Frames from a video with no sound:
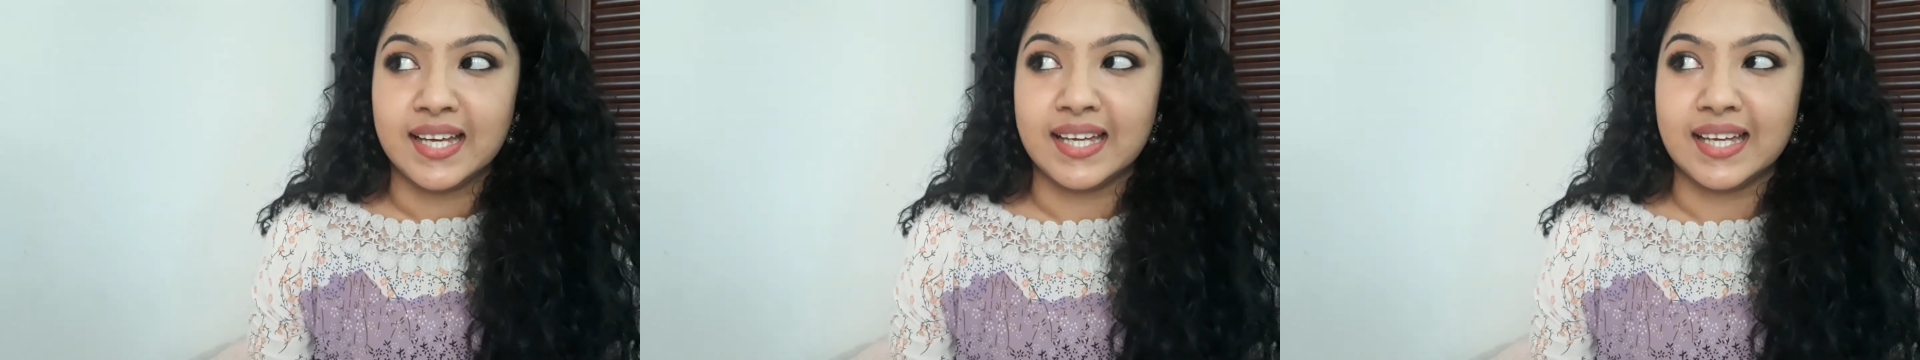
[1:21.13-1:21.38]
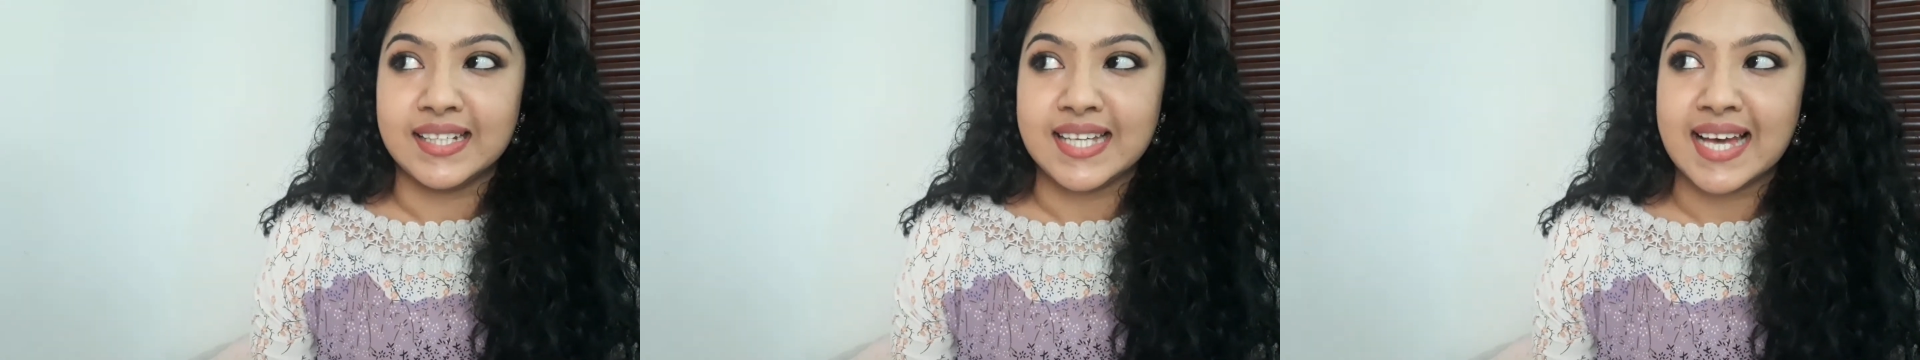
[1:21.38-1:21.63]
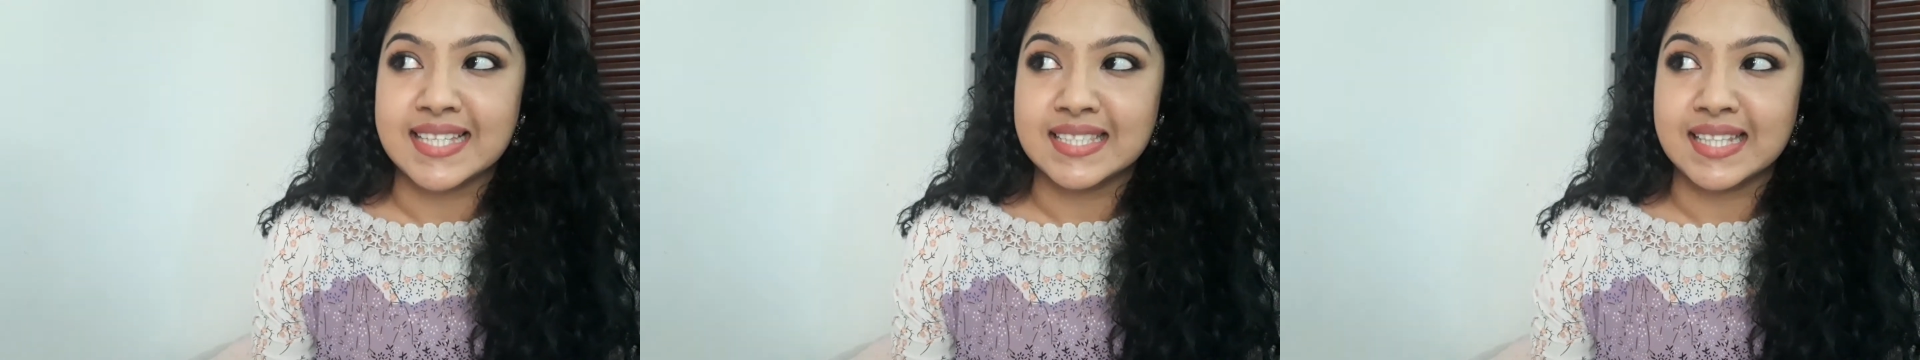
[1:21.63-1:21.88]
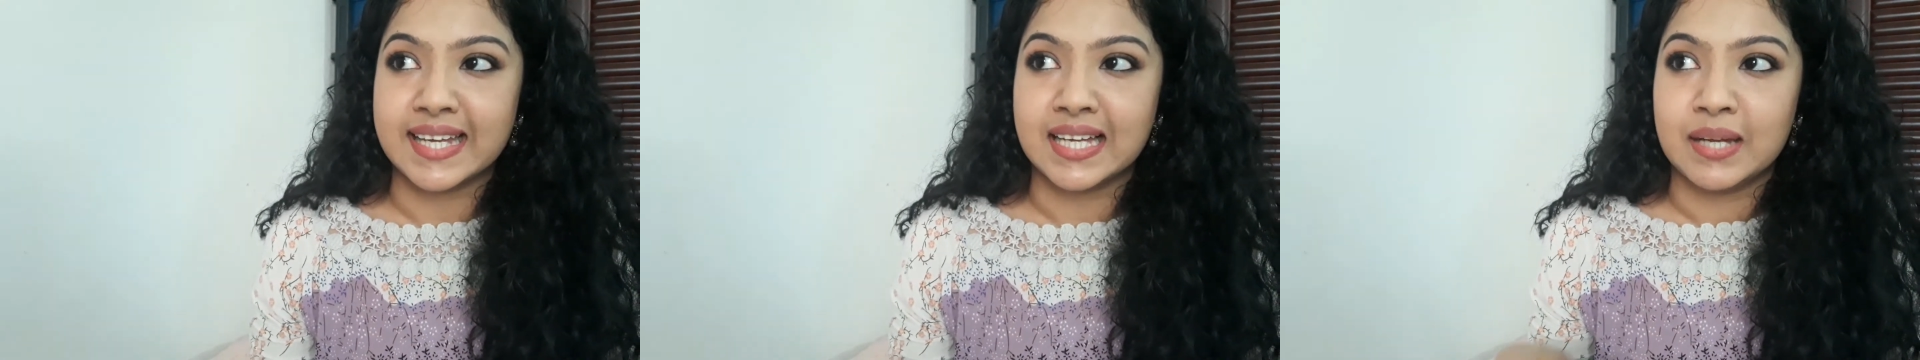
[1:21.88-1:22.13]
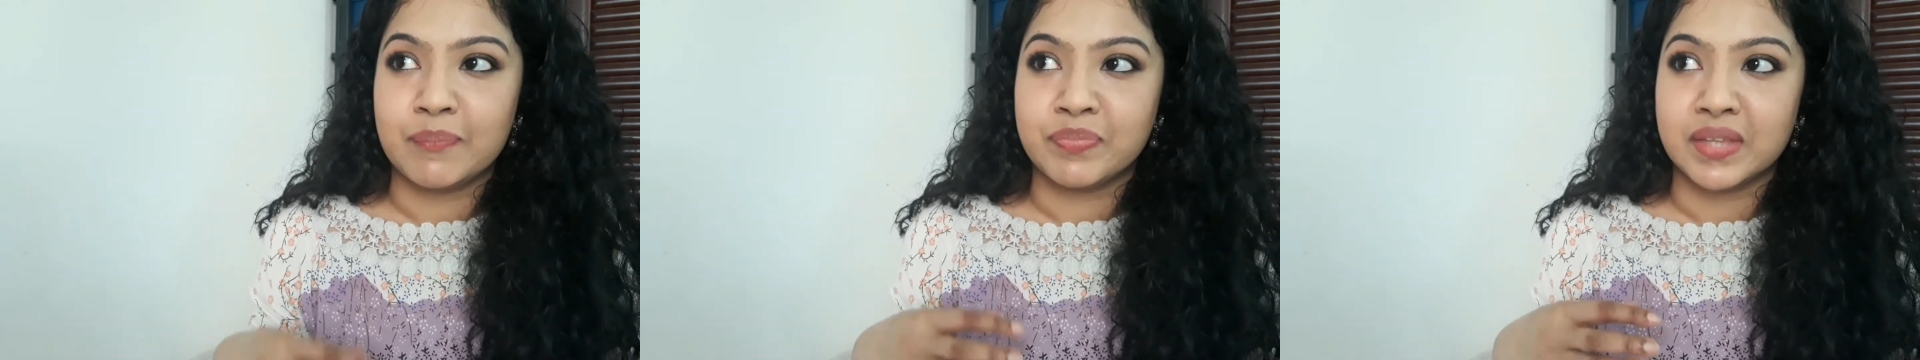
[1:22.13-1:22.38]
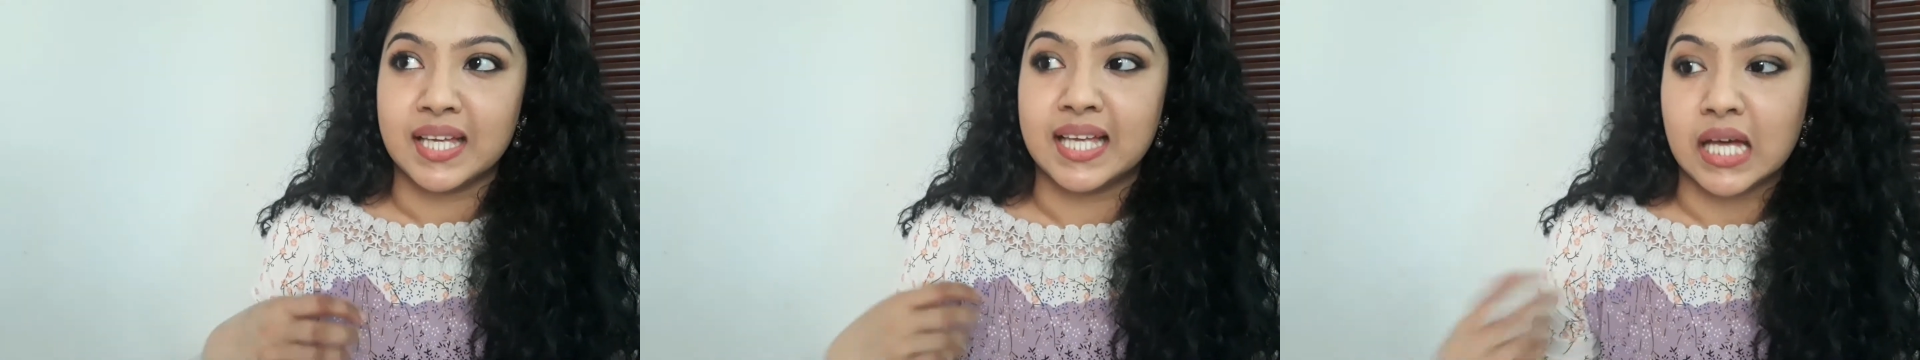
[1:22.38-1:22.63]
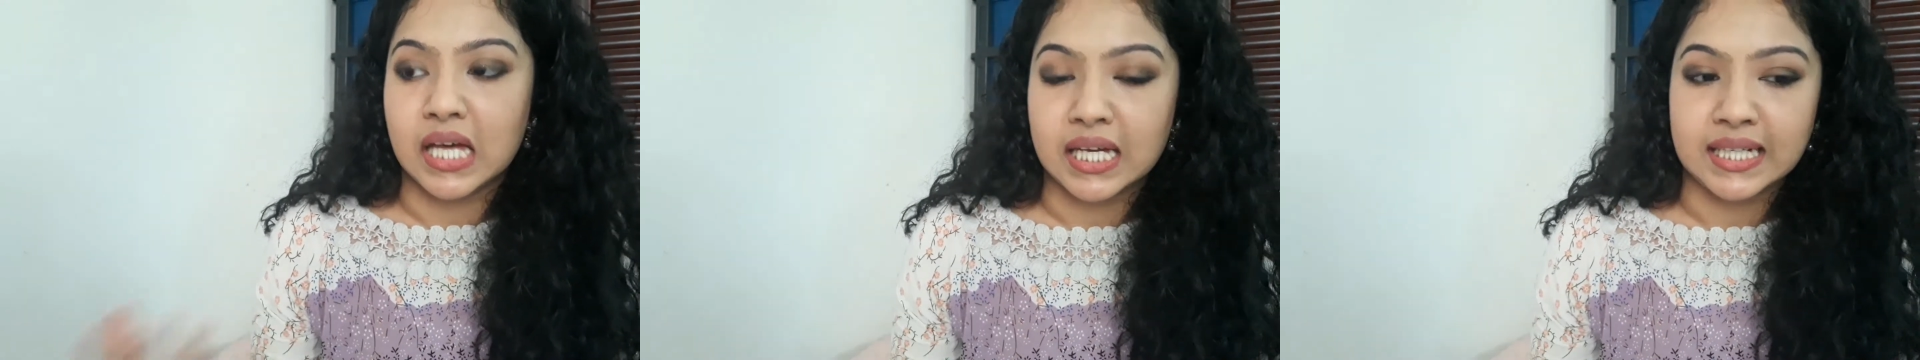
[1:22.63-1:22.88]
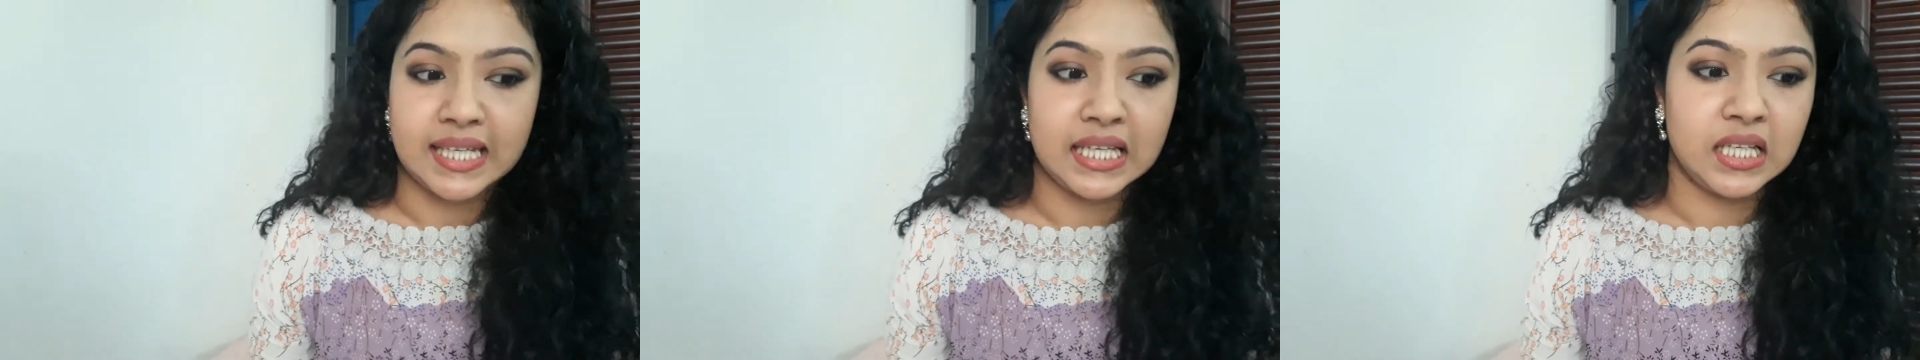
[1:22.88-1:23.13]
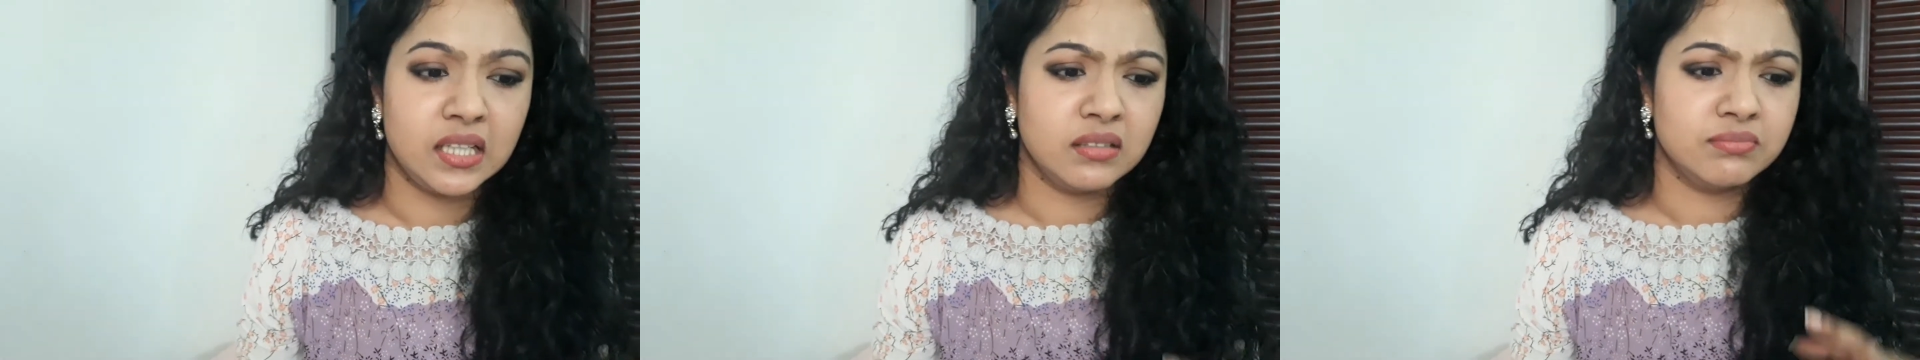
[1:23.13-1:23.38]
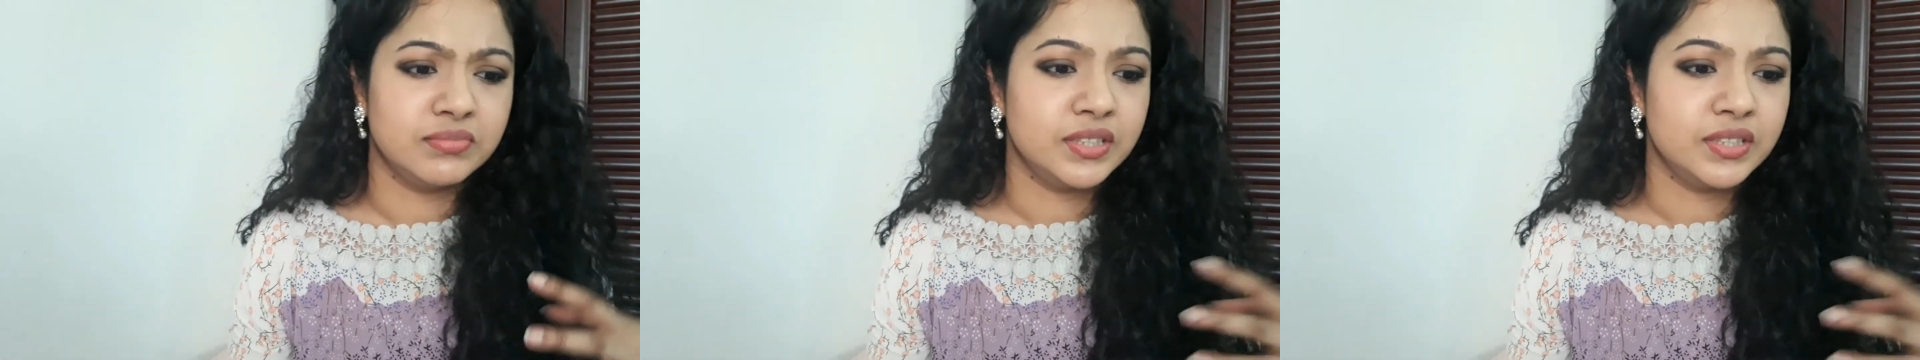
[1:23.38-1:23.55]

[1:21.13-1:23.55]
it has like girly,